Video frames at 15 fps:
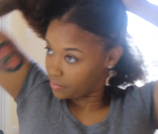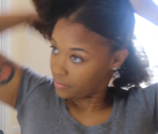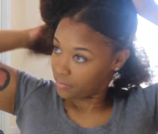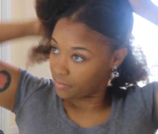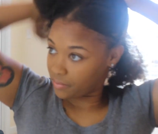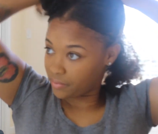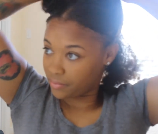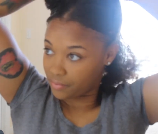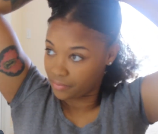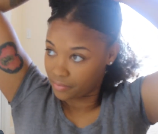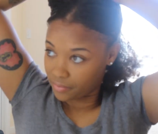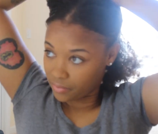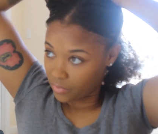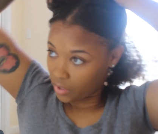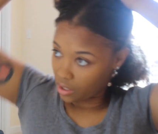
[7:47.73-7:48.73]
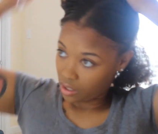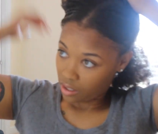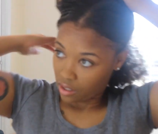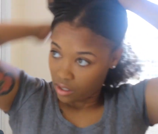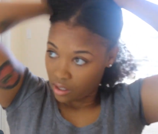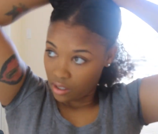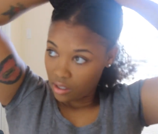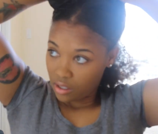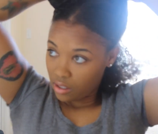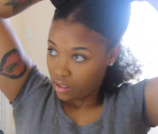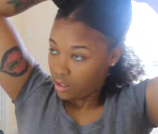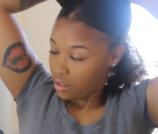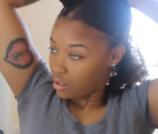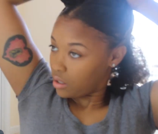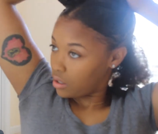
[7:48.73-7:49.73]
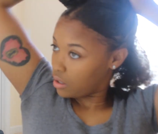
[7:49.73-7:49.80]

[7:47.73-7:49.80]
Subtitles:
Nobody speaks.